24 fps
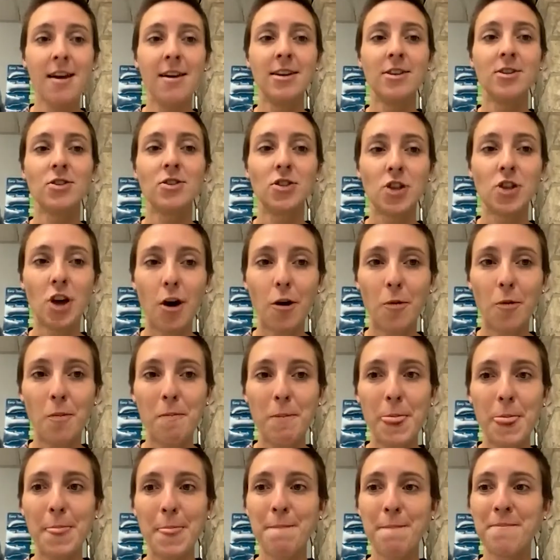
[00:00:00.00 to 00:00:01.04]
So
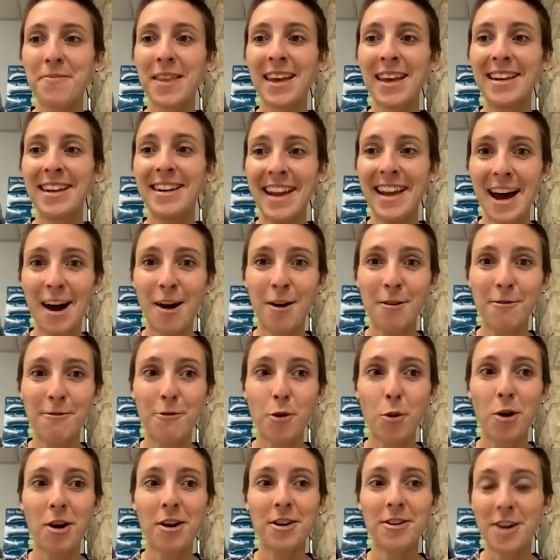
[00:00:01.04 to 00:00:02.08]
now
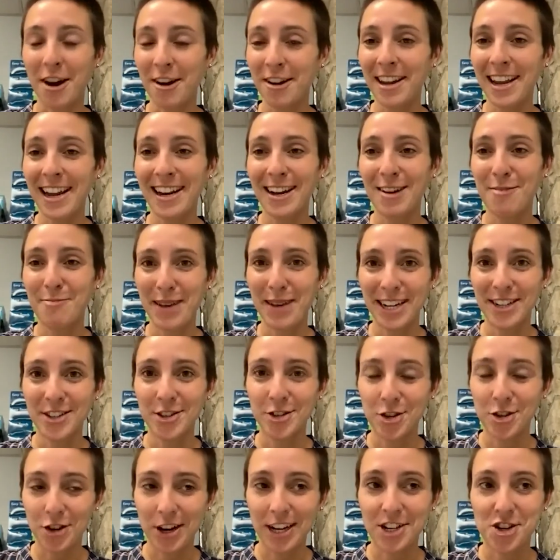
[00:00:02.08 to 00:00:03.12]
for Narcan
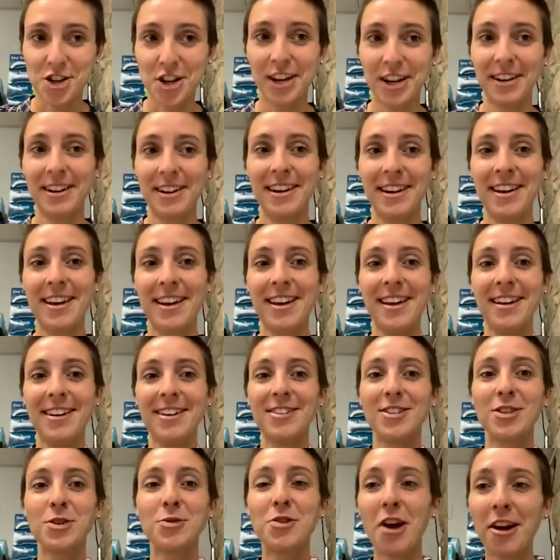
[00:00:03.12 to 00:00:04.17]
administration.
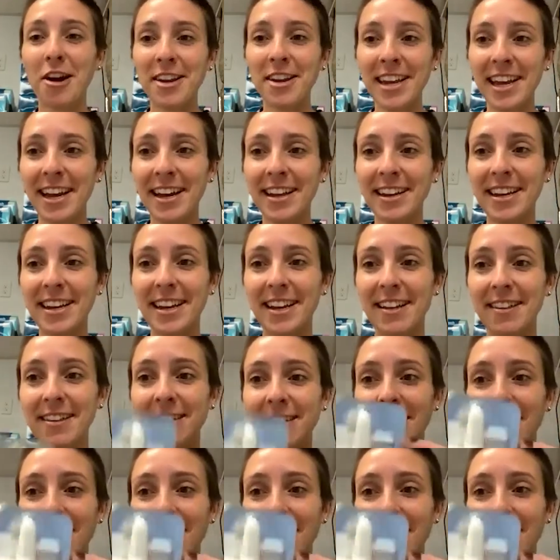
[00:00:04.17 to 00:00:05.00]
So Narcan in